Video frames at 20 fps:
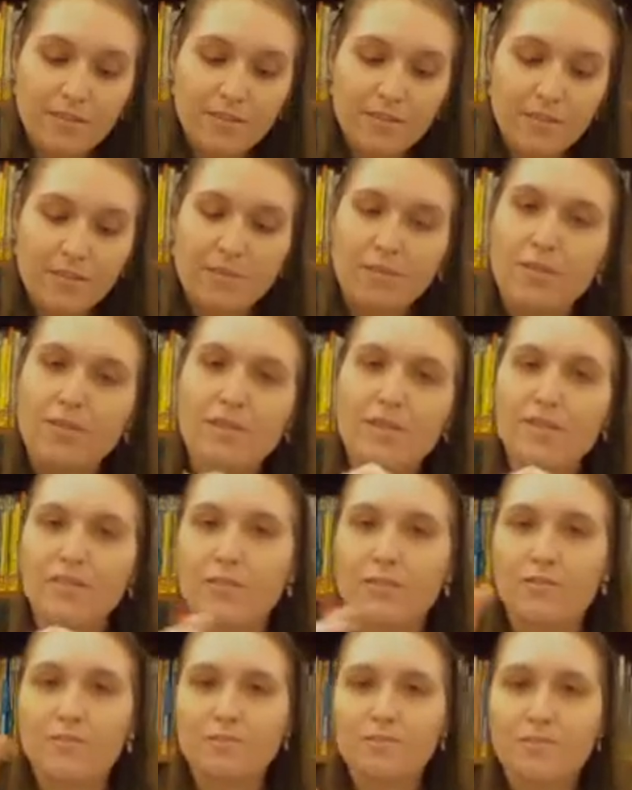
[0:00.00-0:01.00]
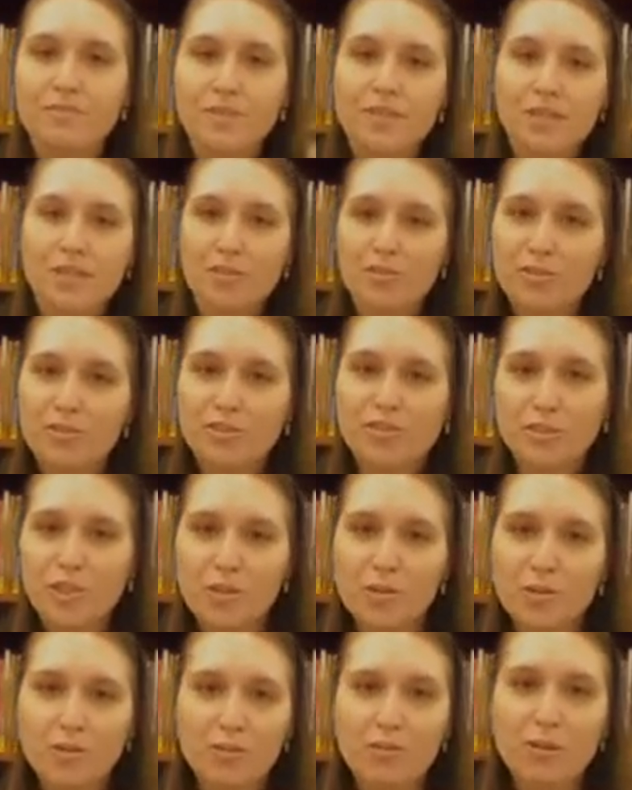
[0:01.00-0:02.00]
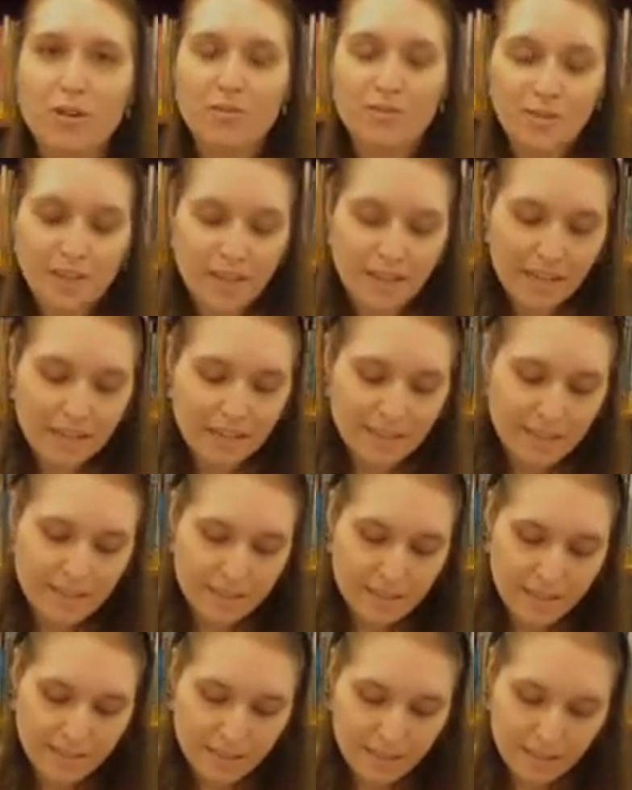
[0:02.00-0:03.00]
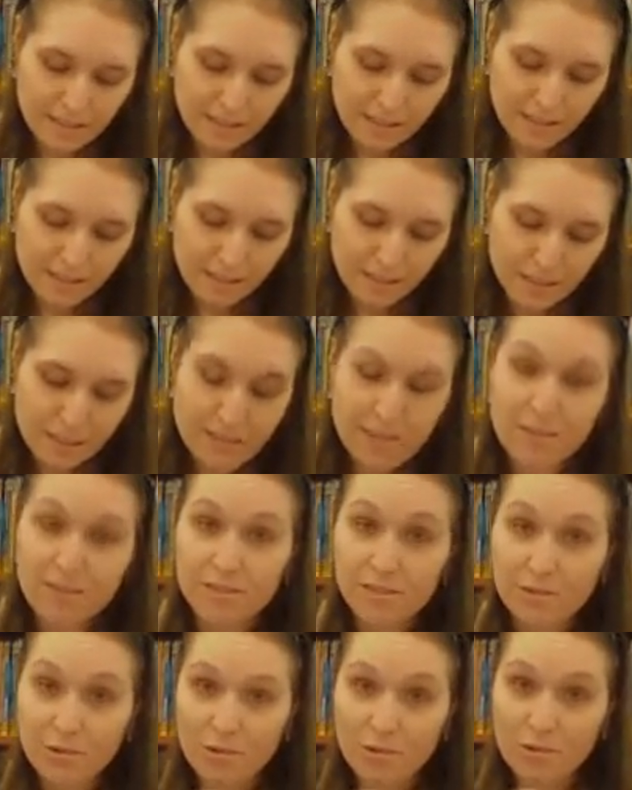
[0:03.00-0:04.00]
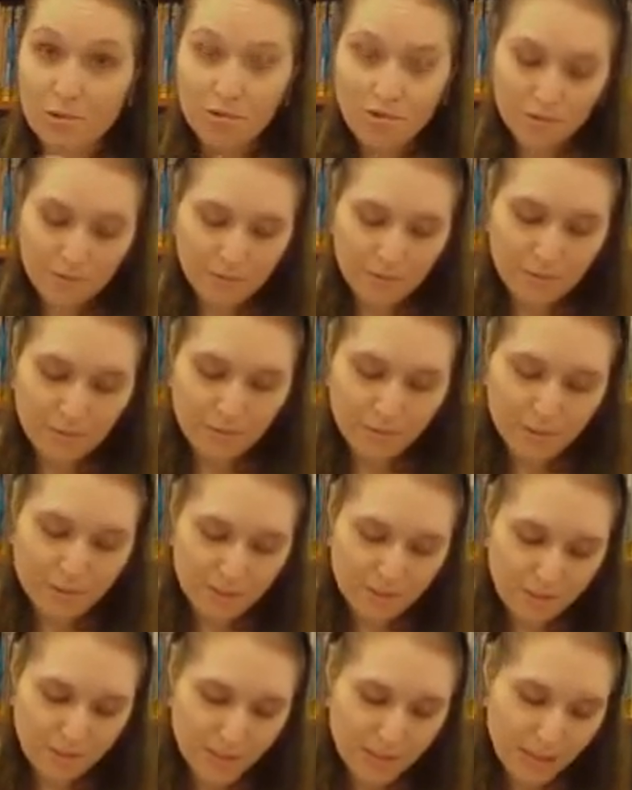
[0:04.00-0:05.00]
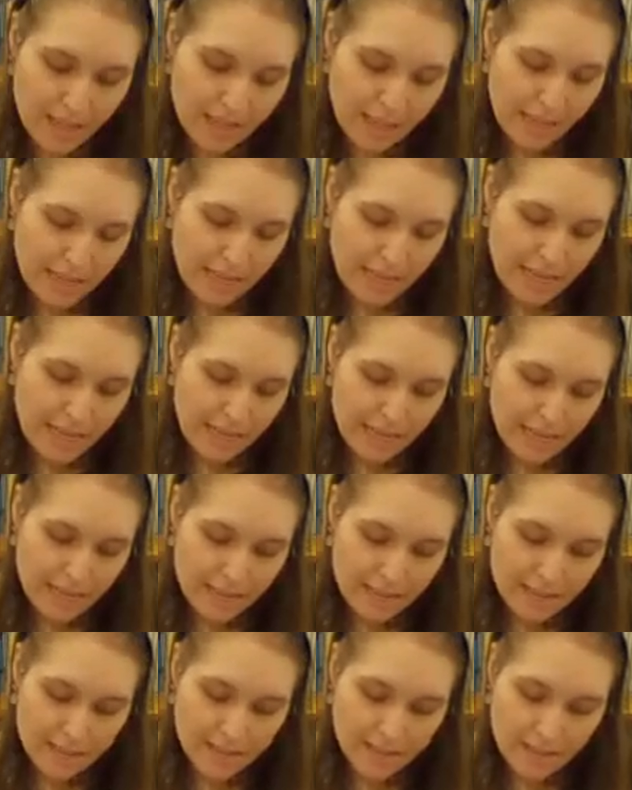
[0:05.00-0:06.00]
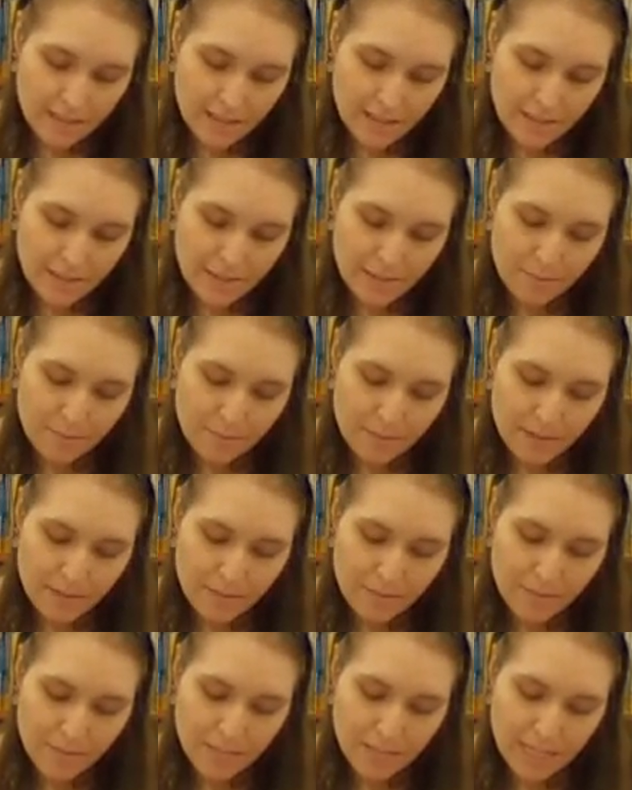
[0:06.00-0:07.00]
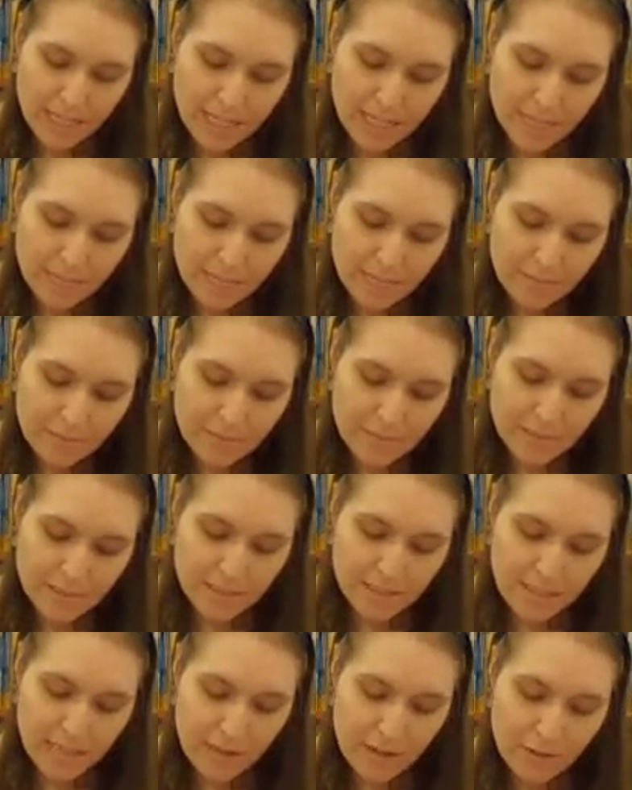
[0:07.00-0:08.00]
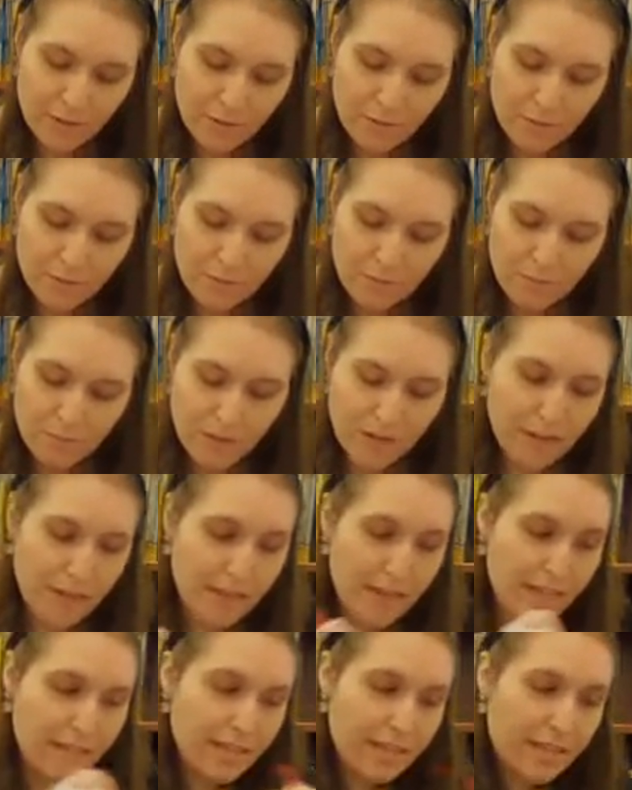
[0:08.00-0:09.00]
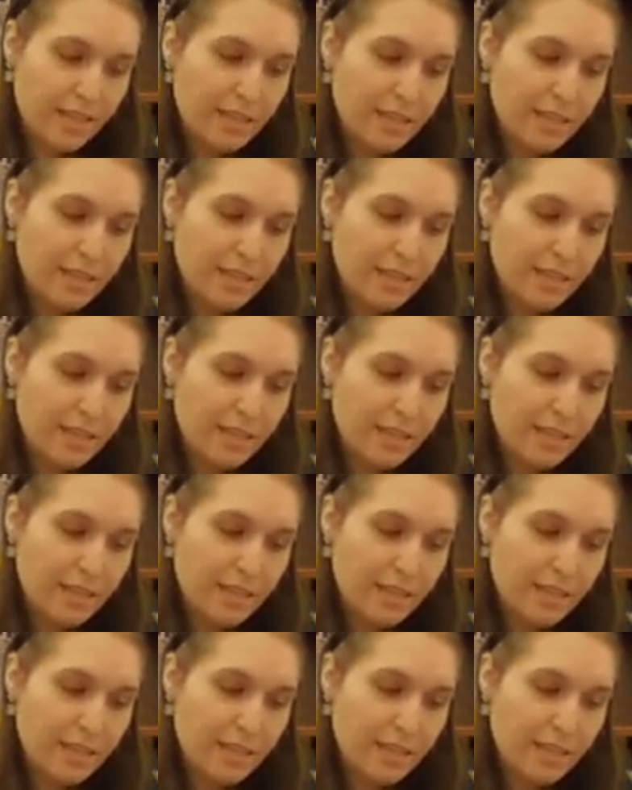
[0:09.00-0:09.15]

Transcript: for a little, you know, snow effect as a decor for winter. And what I did was allow my